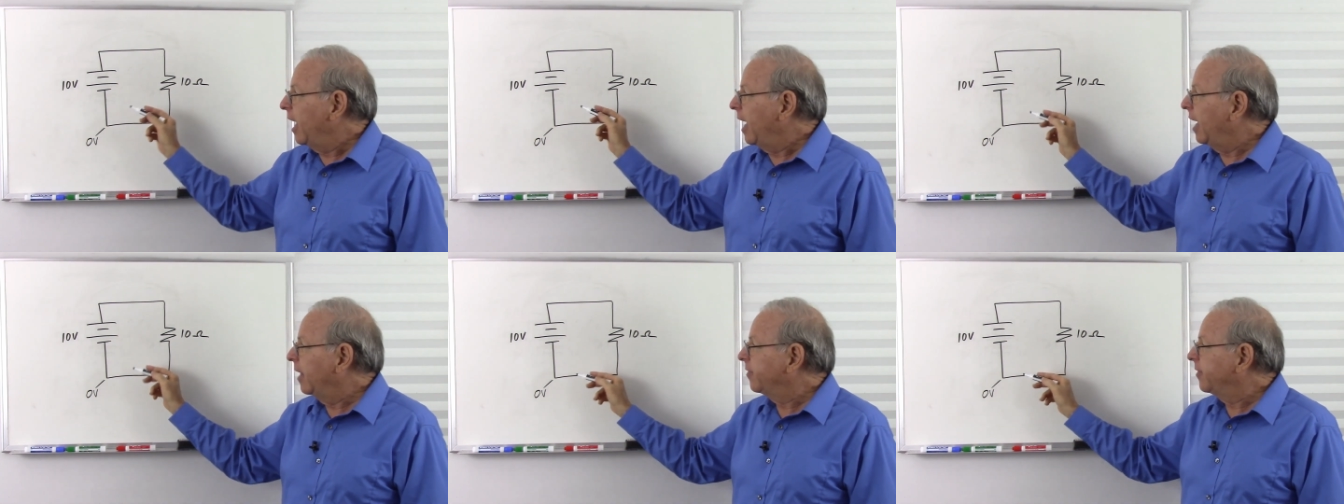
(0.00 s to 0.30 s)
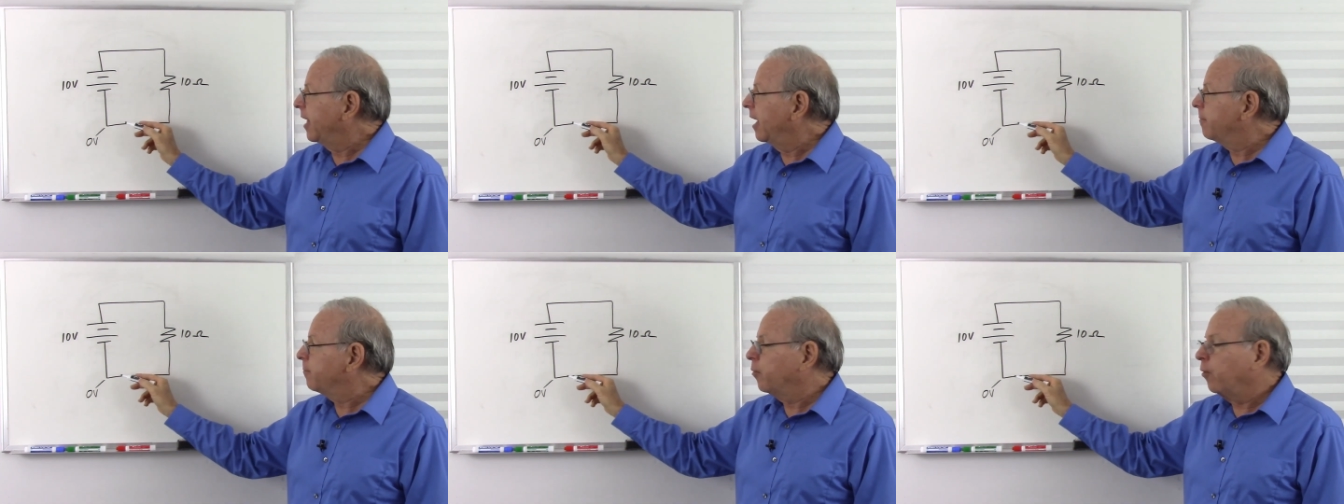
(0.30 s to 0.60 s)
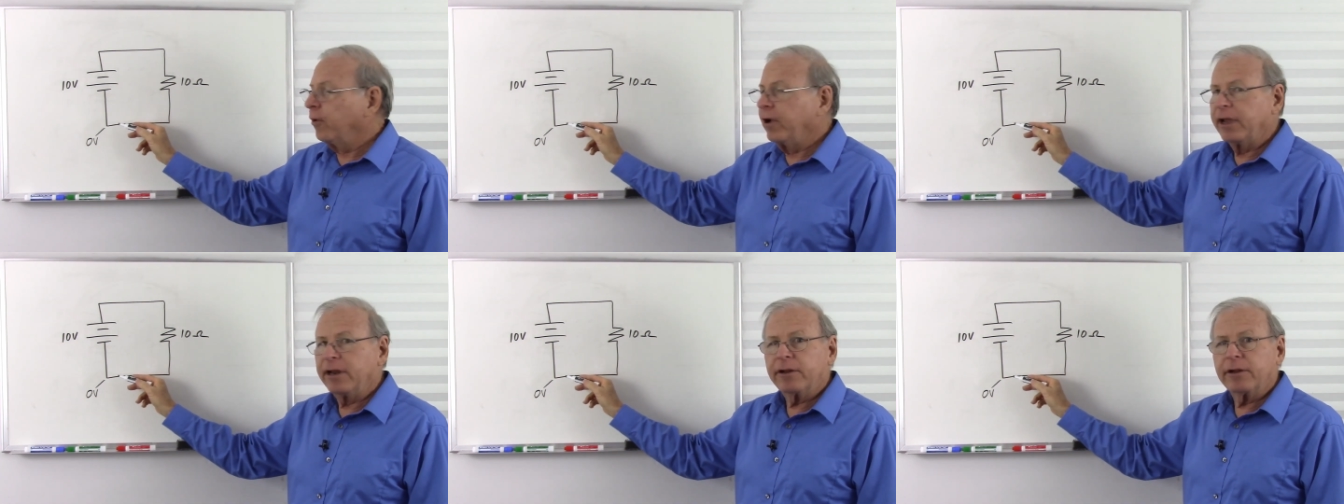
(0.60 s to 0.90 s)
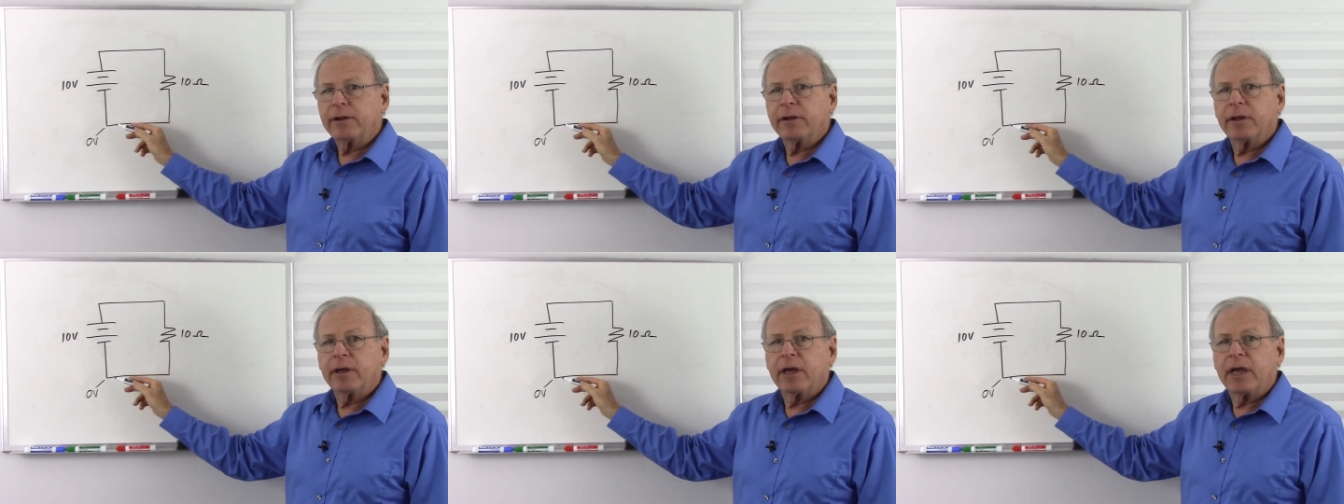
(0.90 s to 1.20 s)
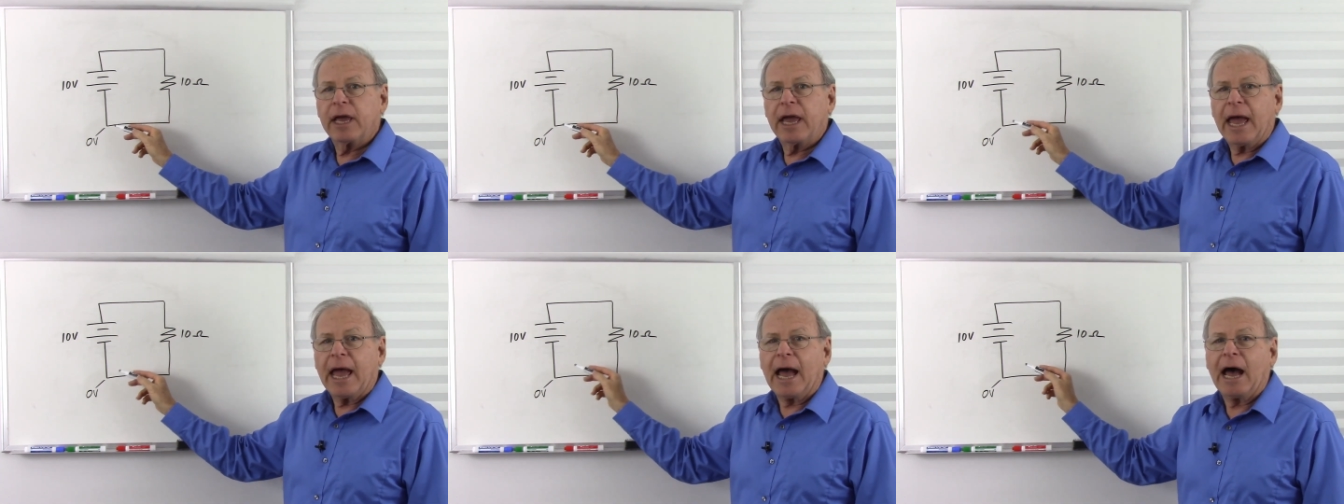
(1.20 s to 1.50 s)
At that point,
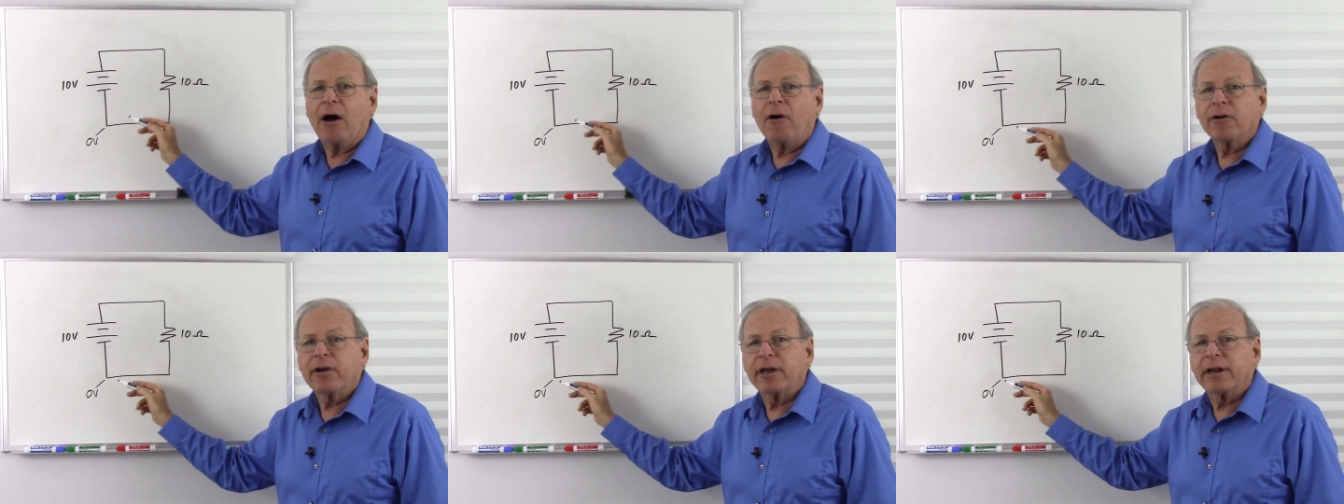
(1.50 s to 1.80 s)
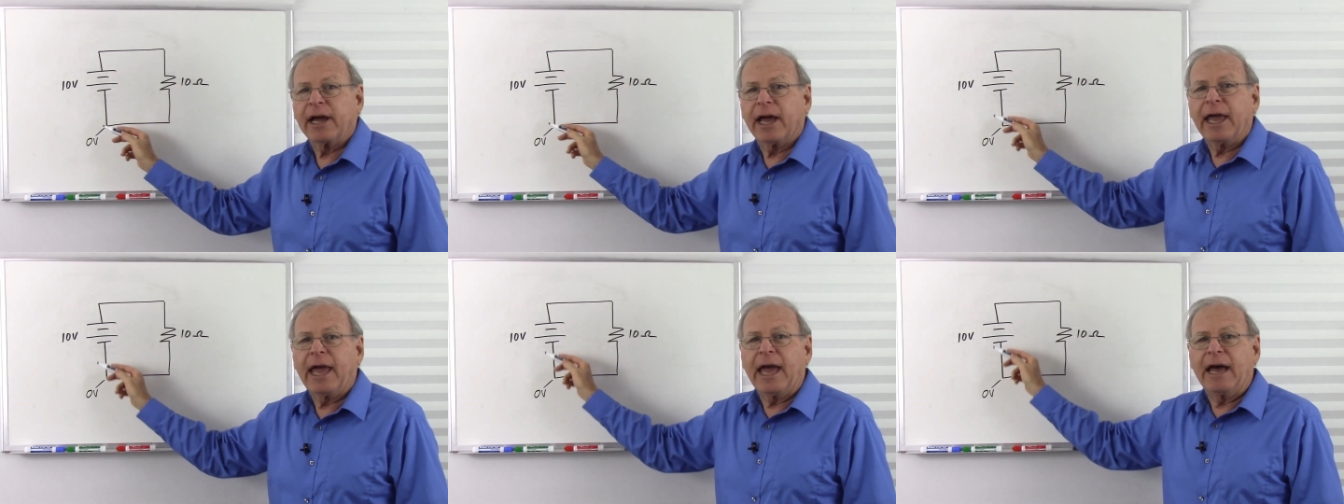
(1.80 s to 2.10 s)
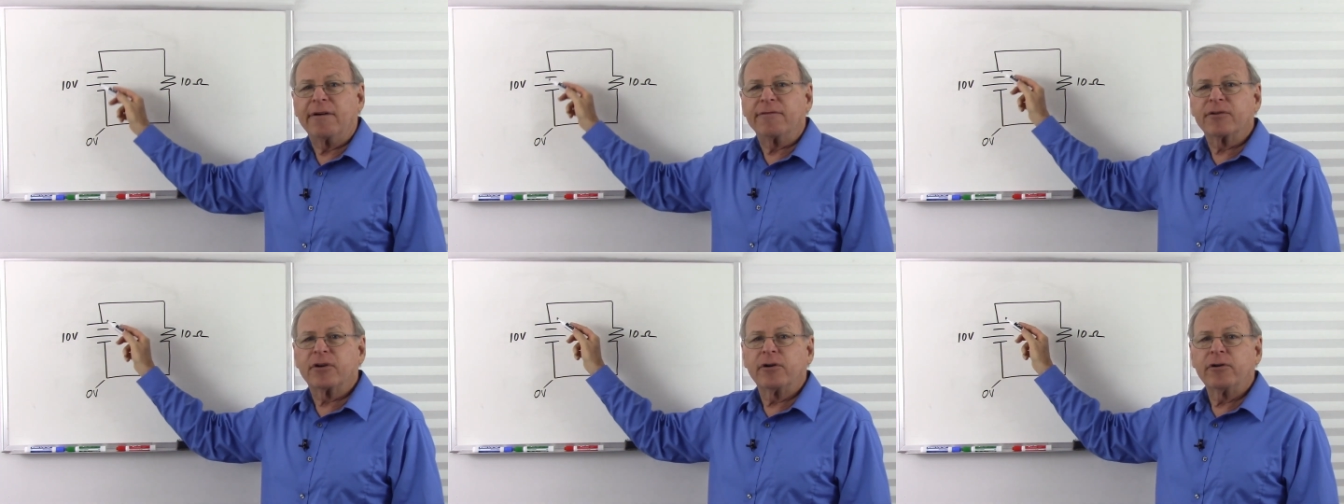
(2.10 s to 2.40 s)
how can I have